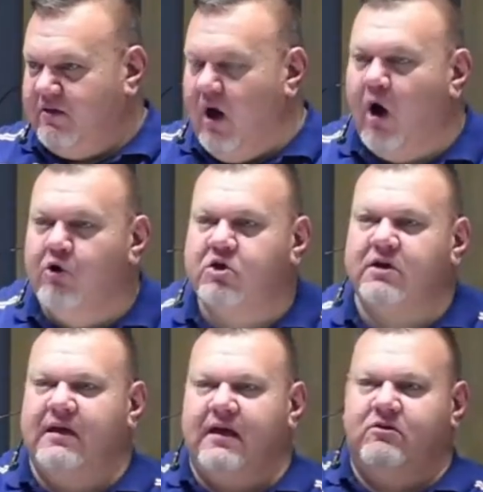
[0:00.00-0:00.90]
the
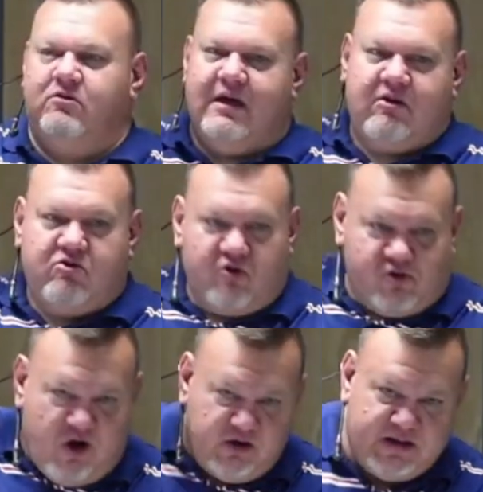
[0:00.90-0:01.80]
ocean, he had to take his
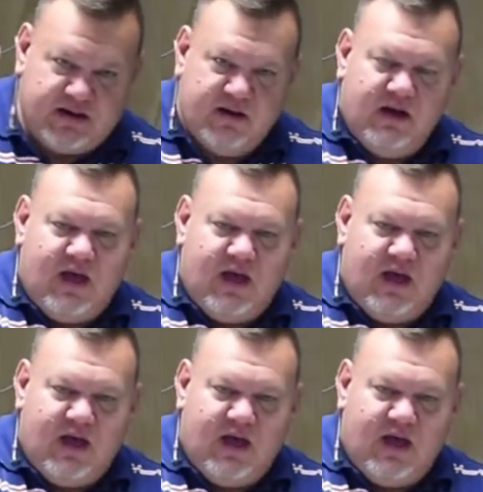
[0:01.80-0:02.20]
rod, and,